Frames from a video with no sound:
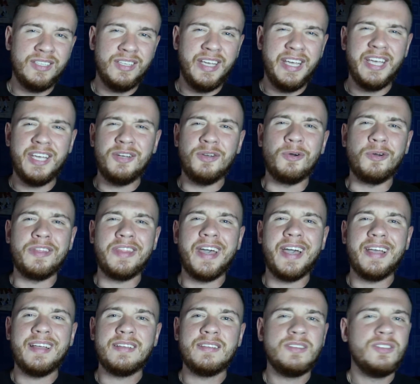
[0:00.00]
Ignore
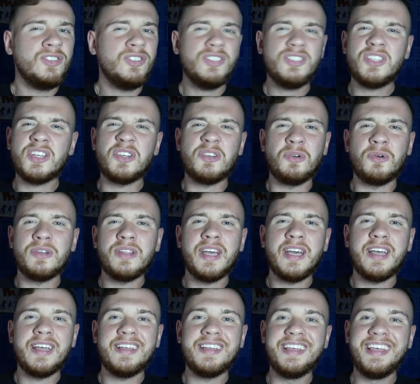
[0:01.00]
that. Just ignore
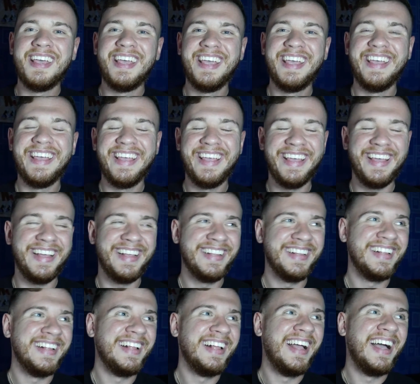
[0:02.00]
that.
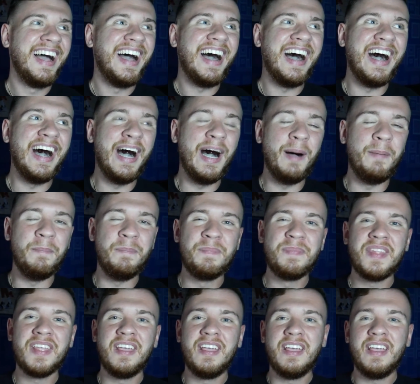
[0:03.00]

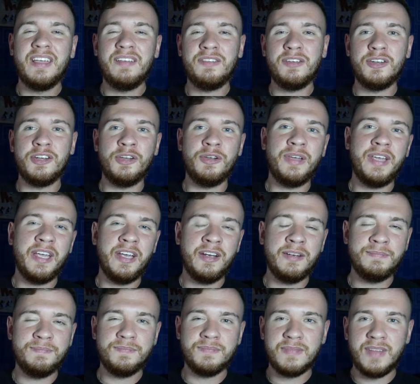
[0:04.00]
If you're new
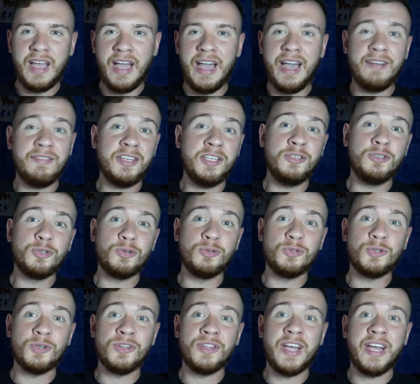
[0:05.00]
here, I have a usual
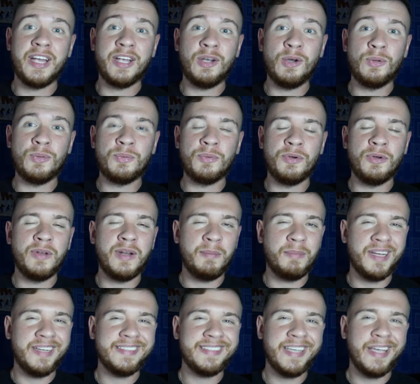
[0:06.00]
drill that I go through and I'm
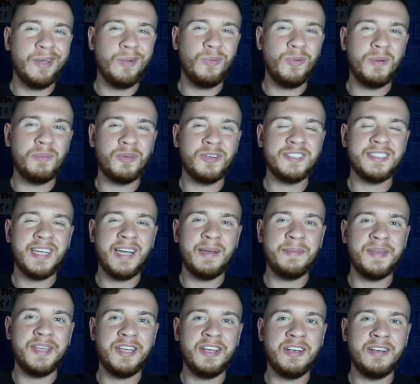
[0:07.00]
gonna say it one more
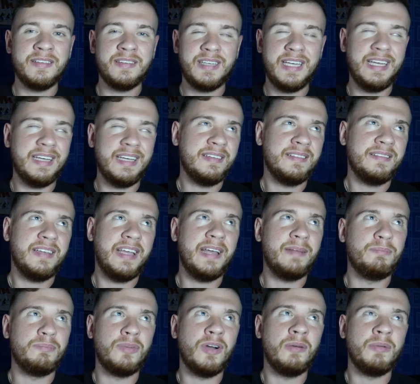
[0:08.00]
time here.
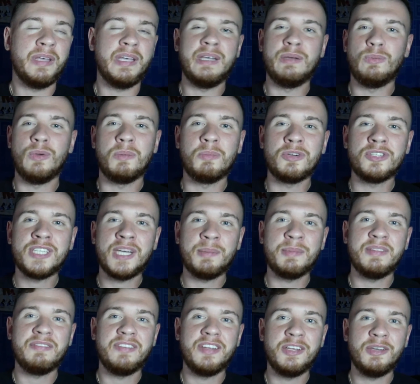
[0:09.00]
And probably one more time
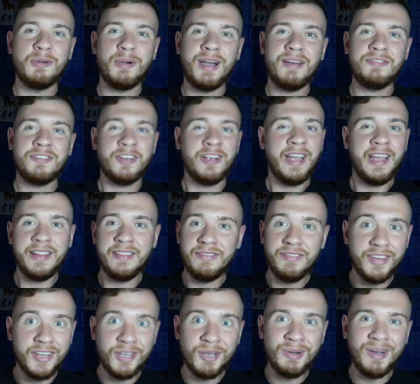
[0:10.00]
in the video after and the
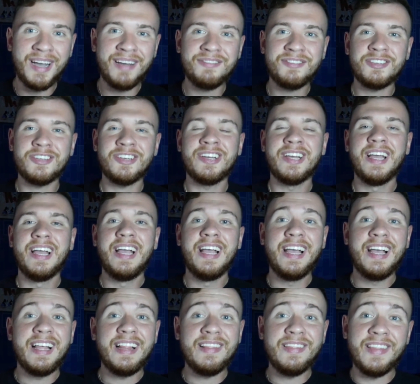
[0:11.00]
video after.
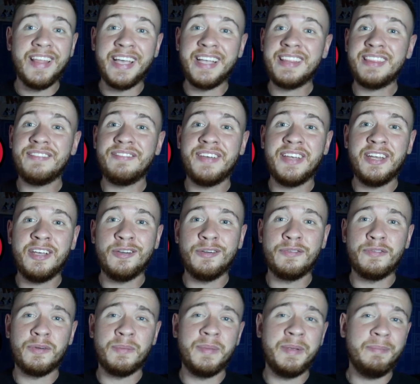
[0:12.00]
Like the video
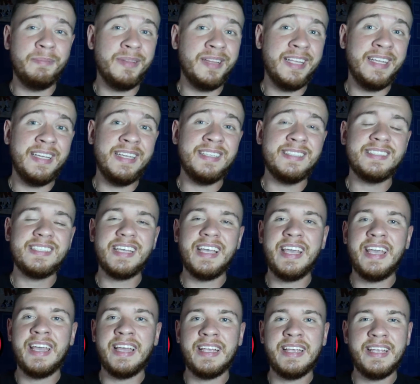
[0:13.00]
for me, please.
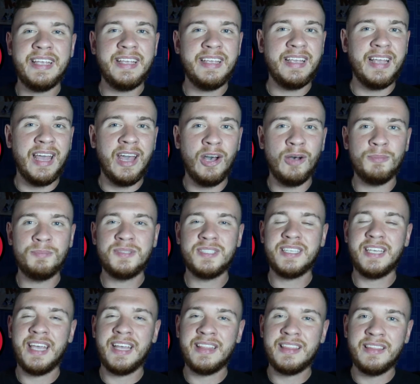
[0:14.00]
It
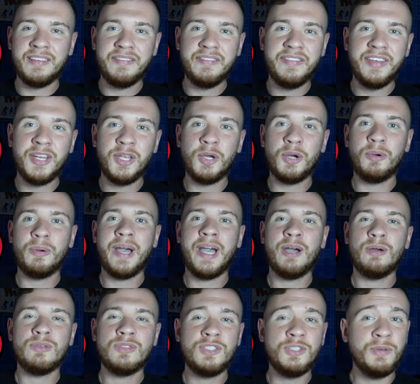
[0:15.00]
helps get the video
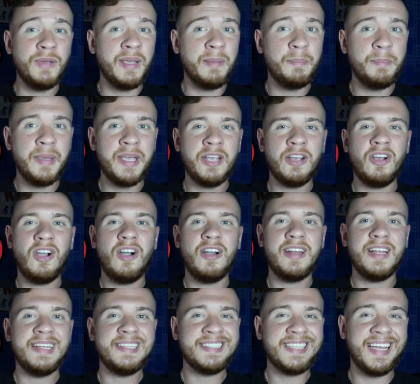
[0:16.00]
out to a bigger
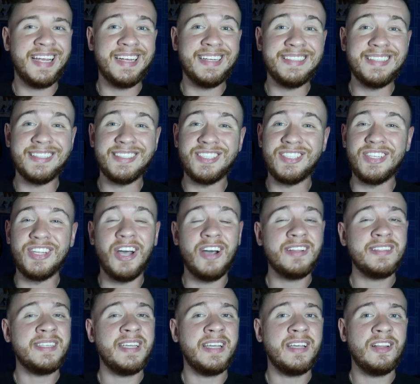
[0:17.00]
audience and it does
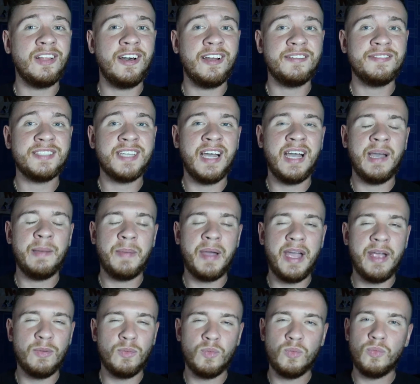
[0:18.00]
not take a lot of time.
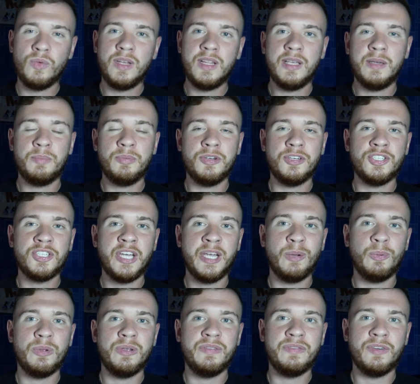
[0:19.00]
I really appreciate
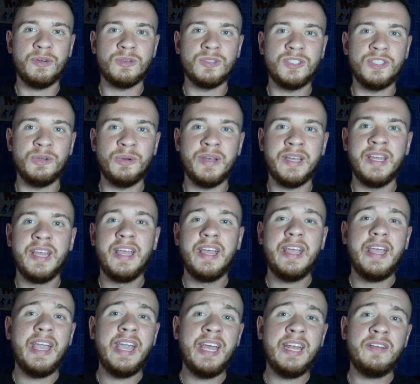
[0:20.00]
it when you folks do it.
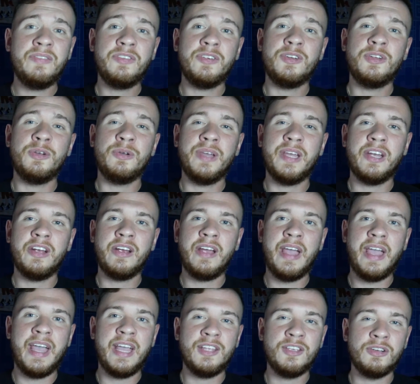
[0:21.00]
And if you're new
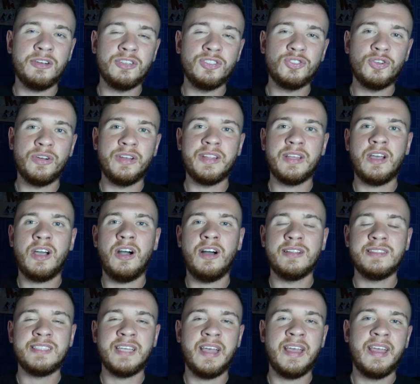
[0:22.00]
here and you're enjoying the
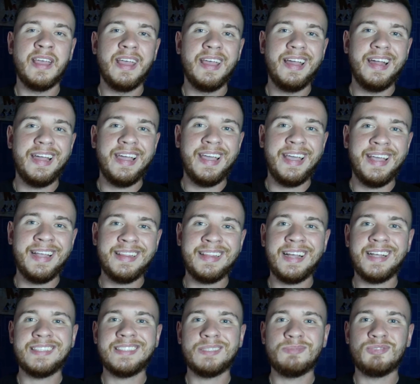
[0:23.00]
content, hit
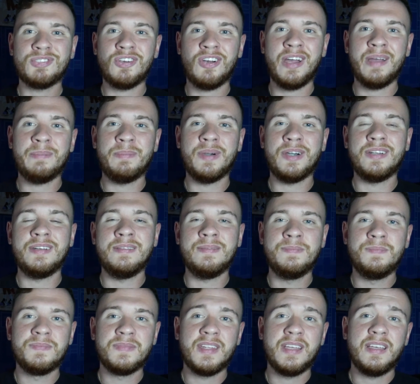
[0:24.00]
that subscribe
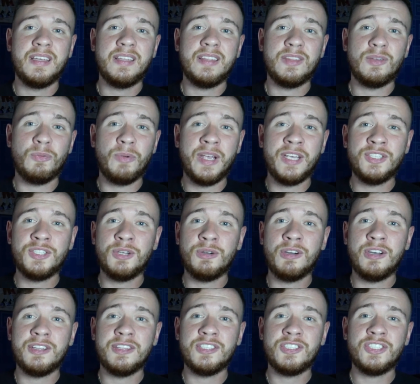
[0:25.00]
button. The ratio
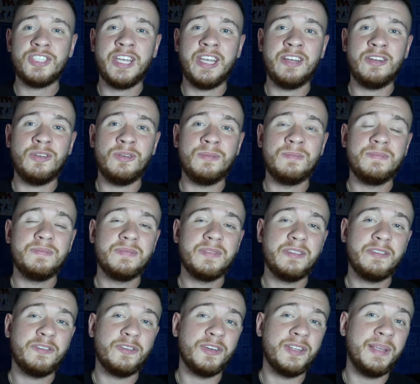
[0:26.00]
on this channel
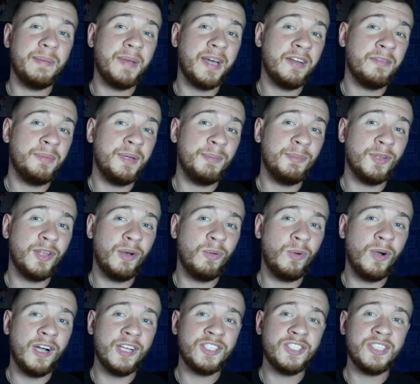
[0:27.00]
for the amount of people that
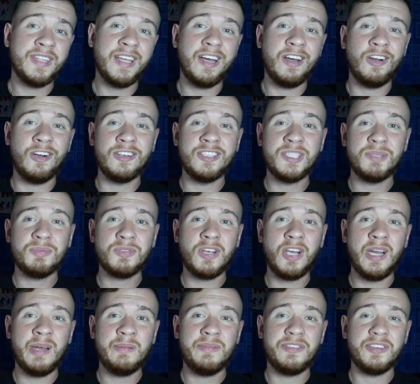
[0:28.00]
watch it that aren't
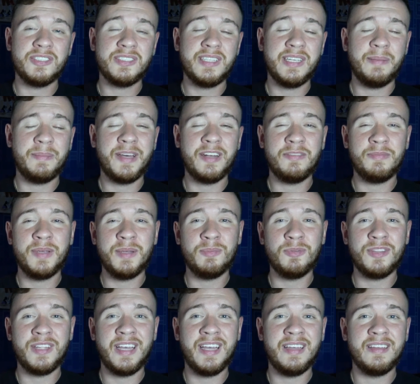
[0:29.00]
subscribed versus the amount of
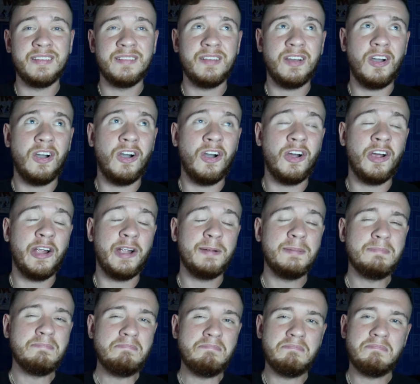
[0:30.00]
people that
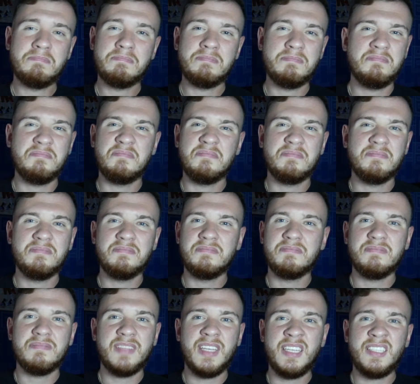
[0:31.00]
are,
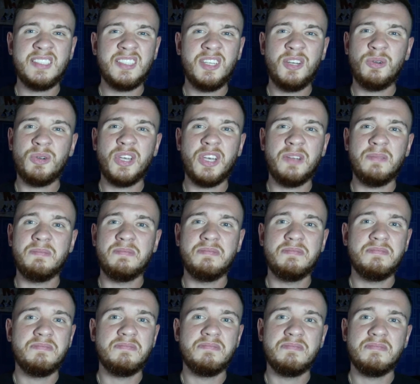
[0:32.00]
it's no good.
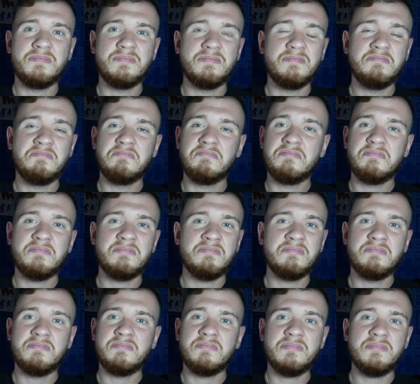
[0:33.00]

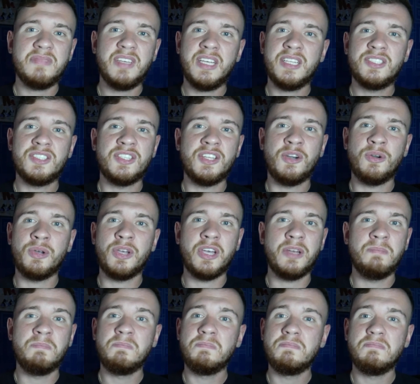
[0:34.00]
It's no
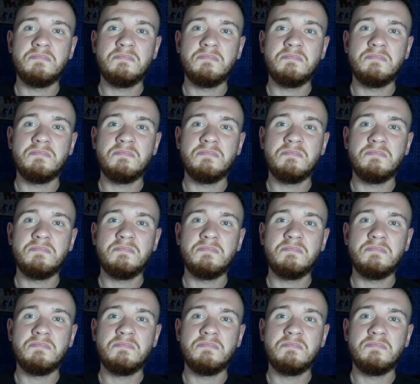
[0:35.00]
good.